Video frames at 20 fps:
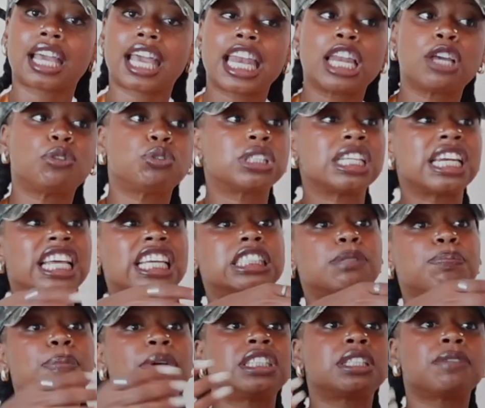And it was an
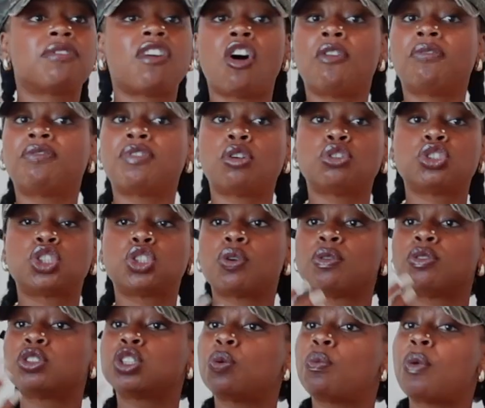expensive home phone, too.
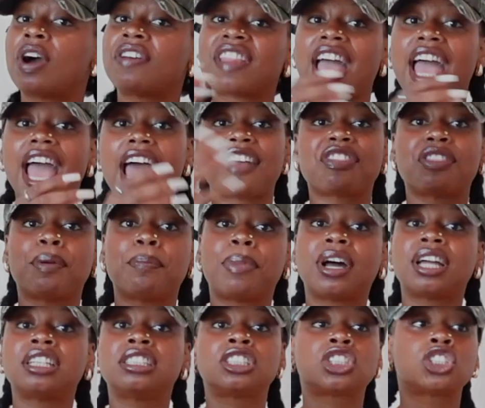It was the one that had the
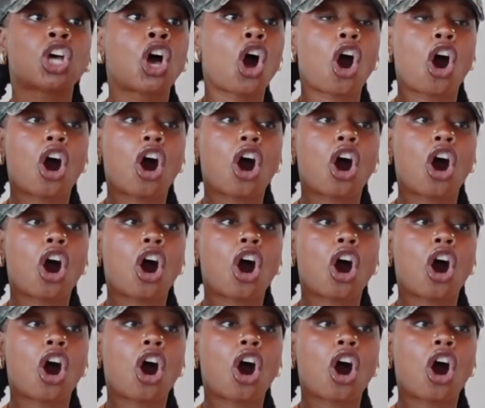buttons